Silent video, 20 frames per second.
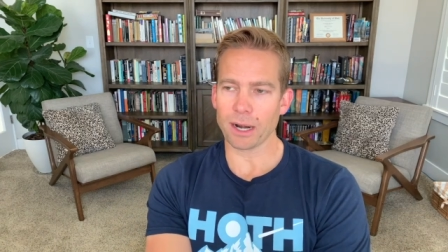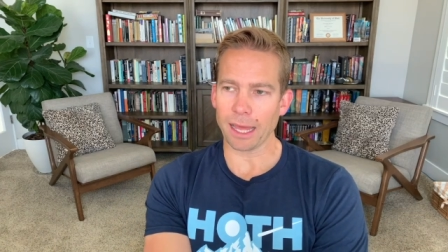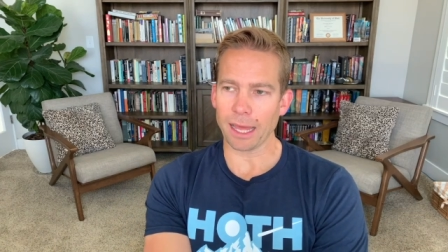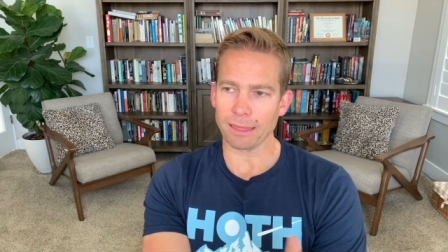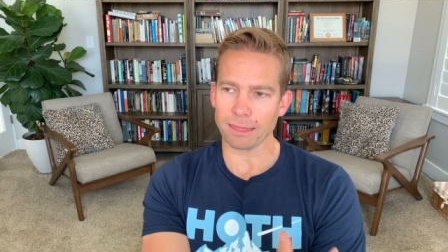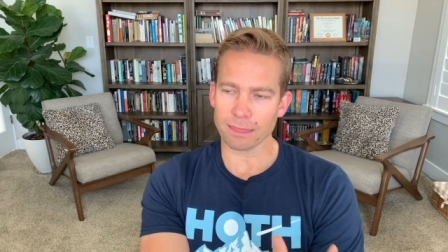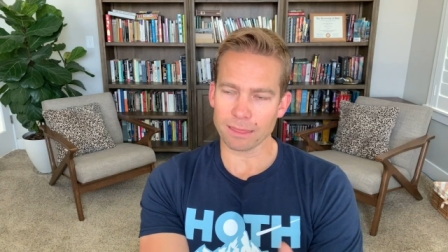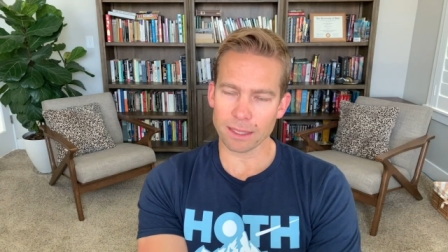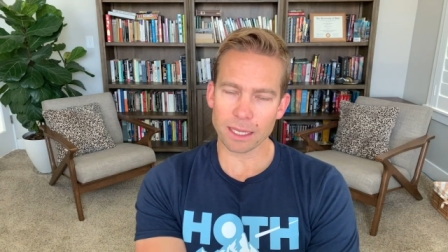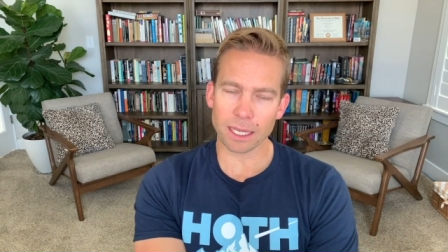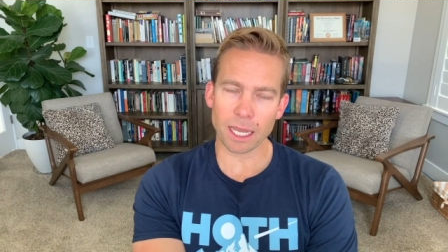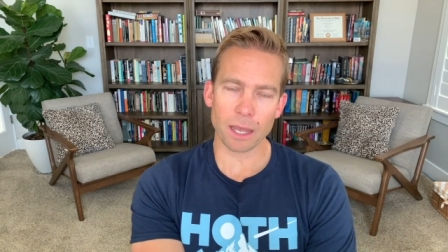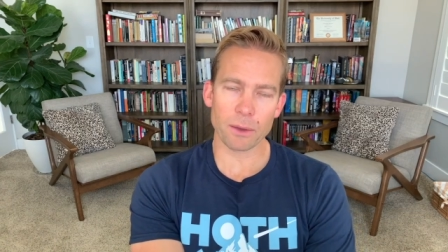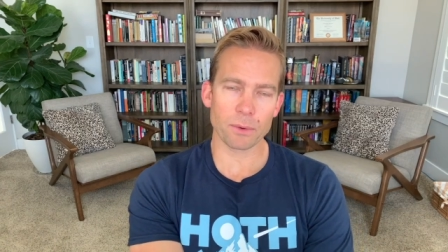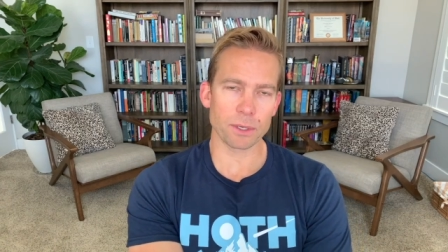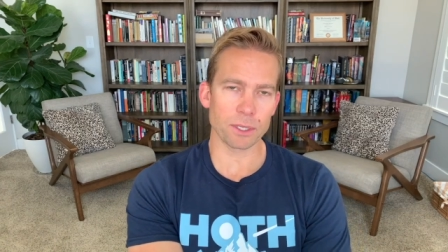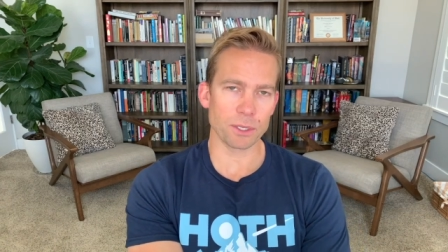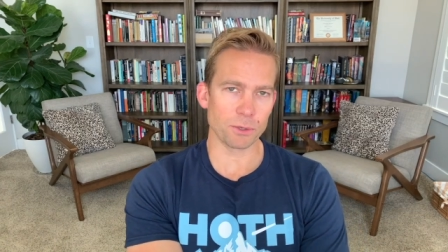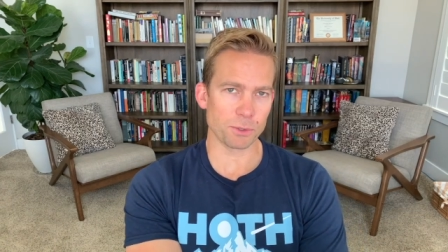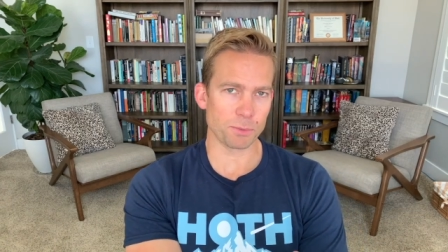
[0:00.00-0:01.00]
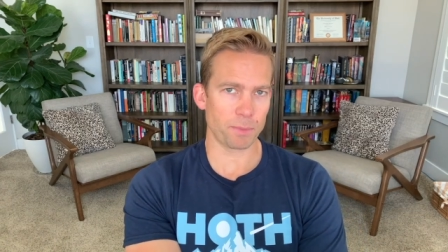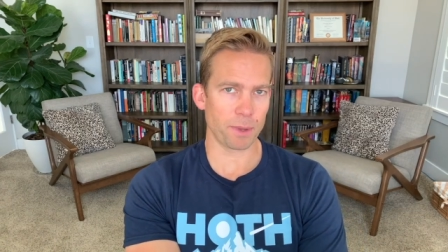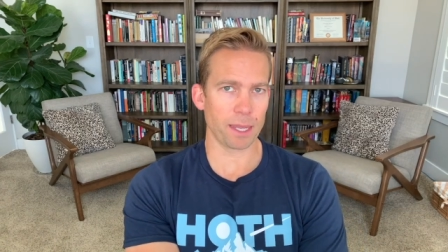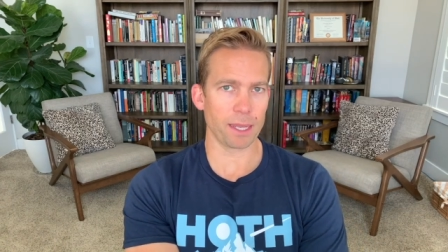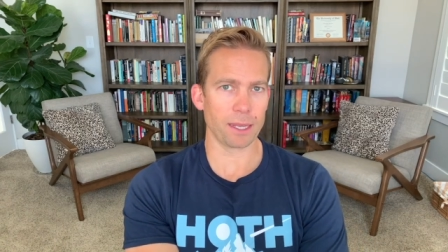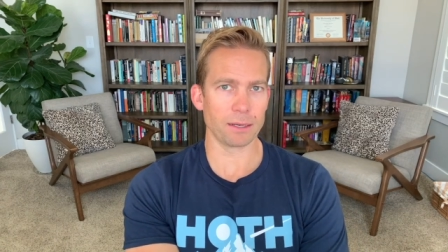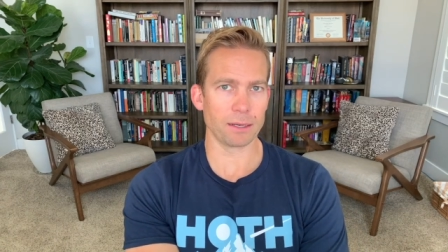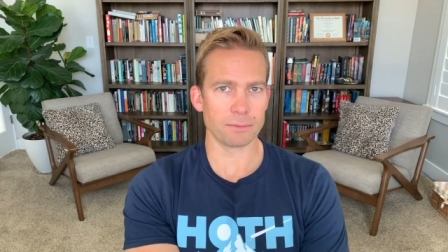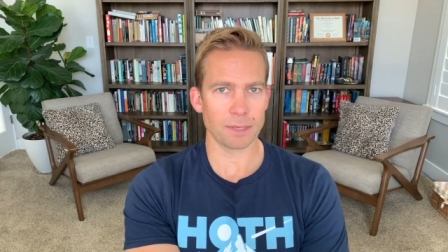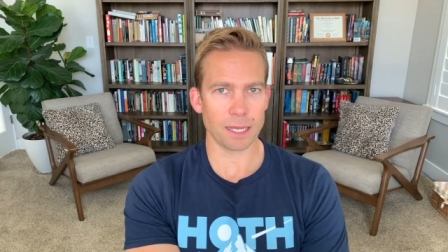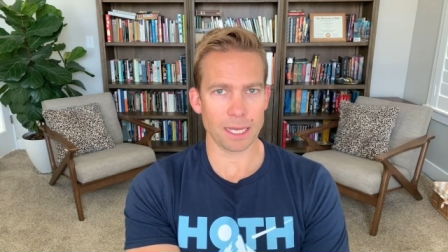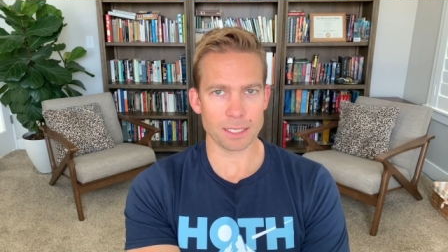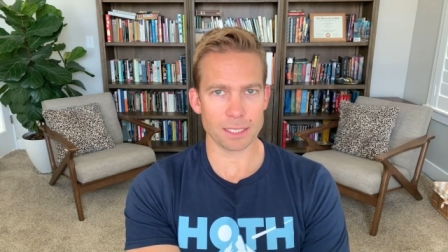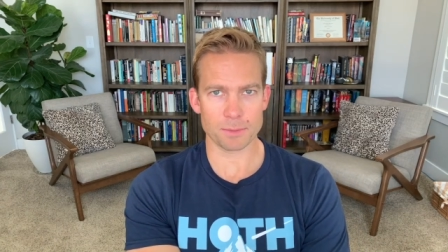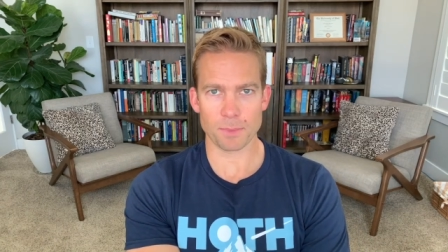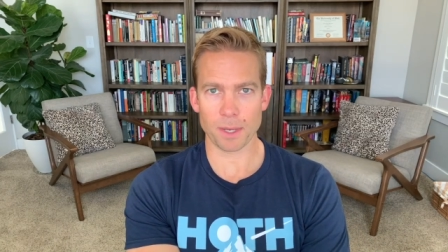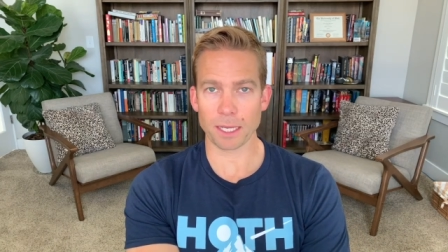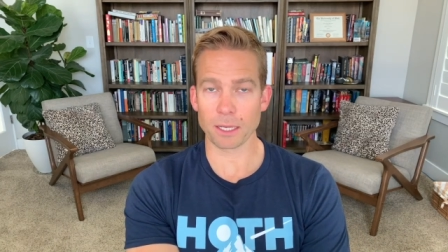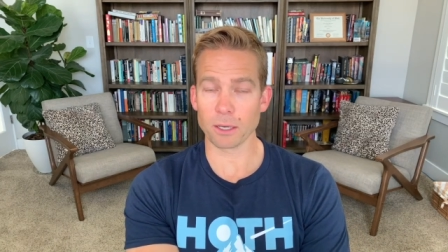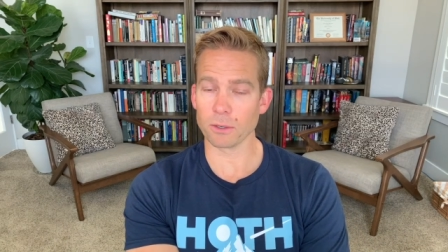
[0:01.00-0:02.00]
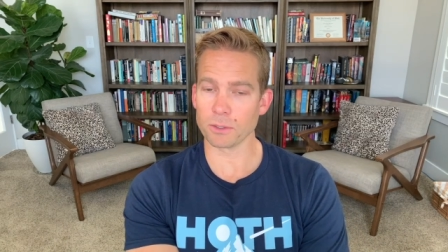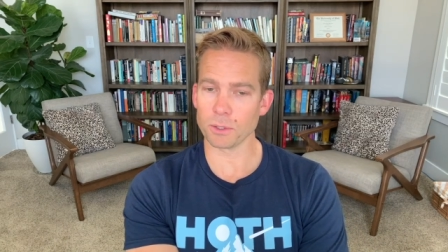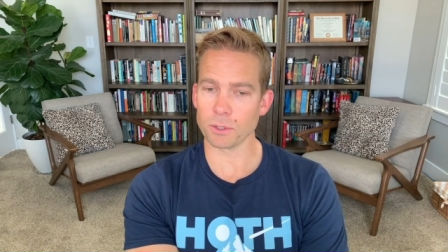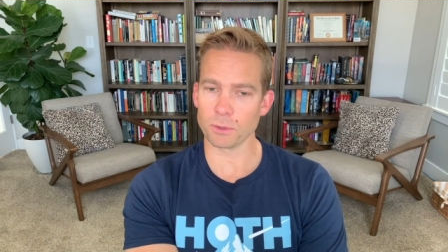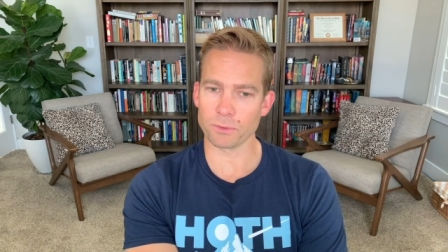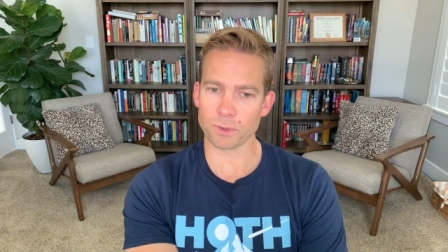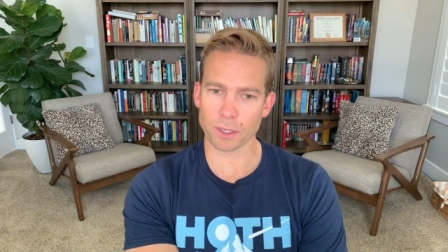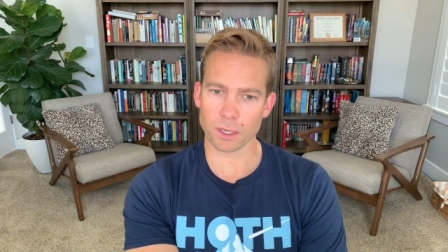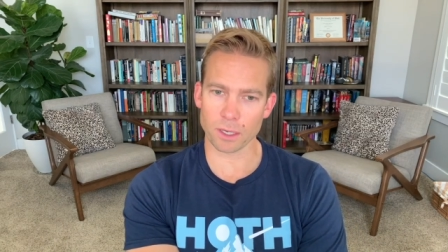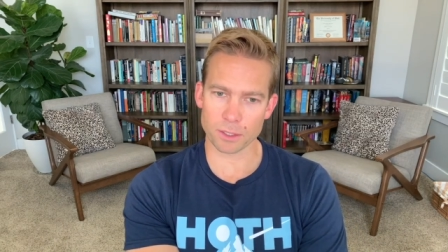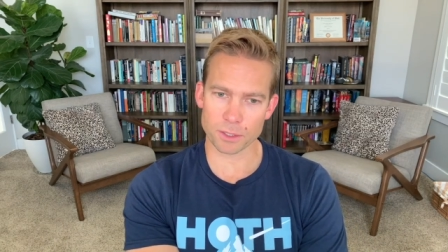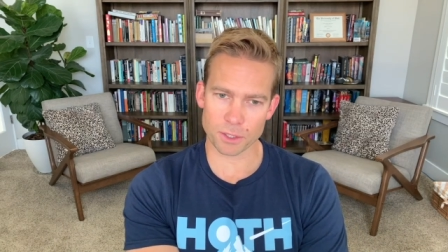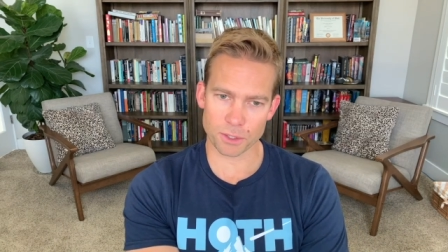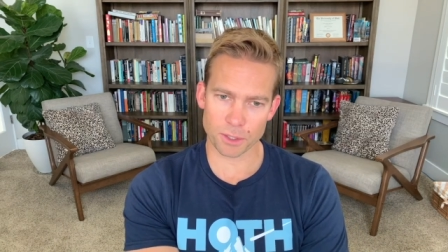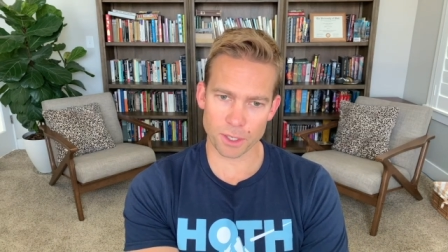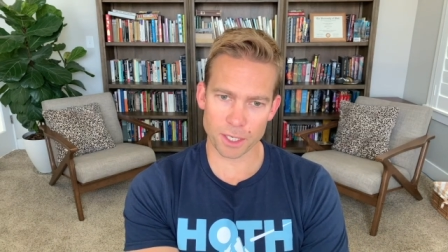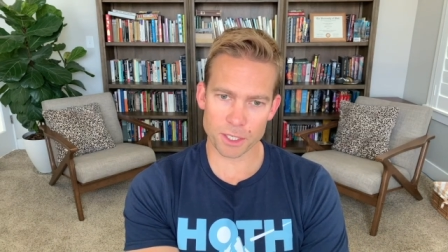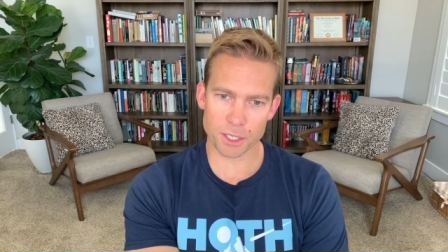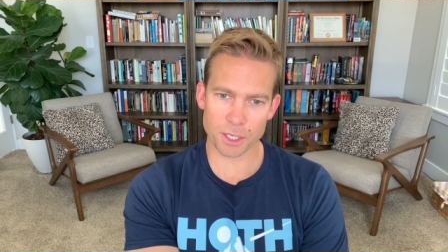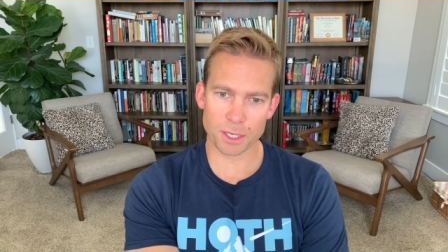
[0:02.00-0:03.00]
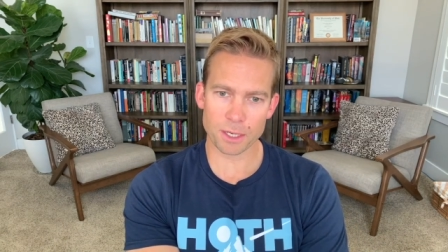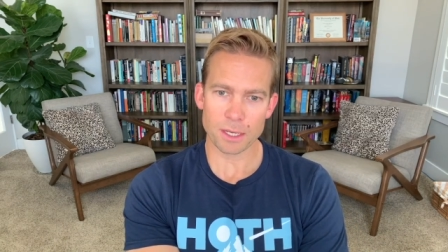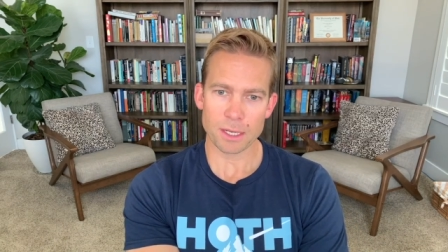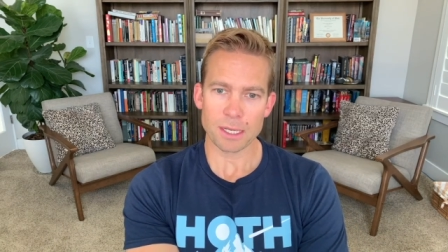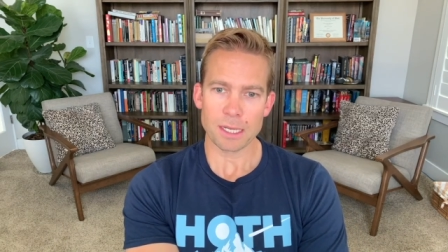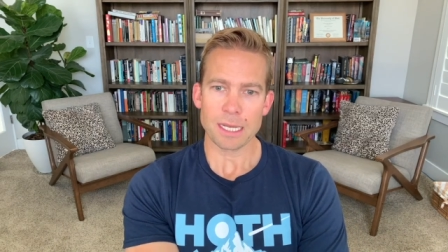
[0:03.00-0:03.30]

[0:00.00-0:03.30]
I think I would use Bane as my go-to for concentration.